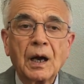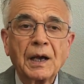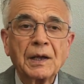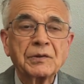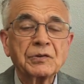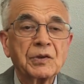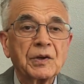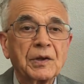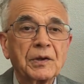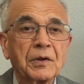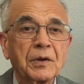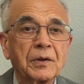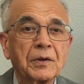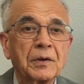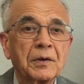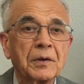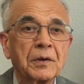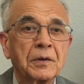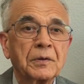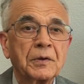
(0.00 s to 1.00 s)

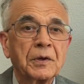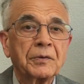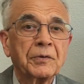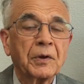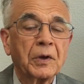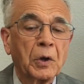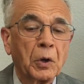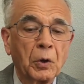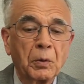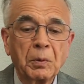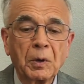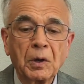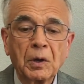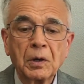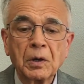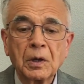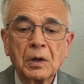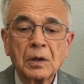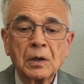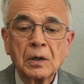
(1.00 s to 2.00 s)
There's a
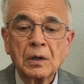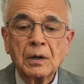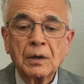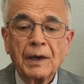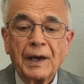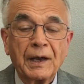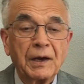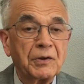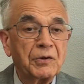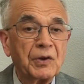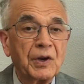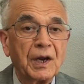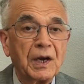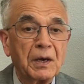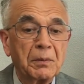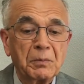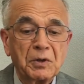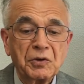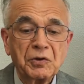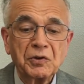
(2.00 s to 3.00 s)
global energy
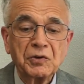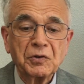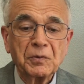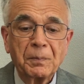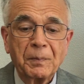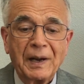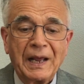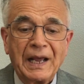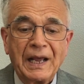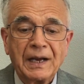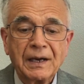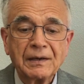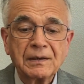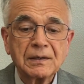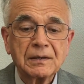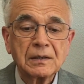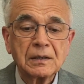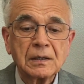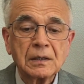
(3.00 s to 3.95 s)
and emissions plan.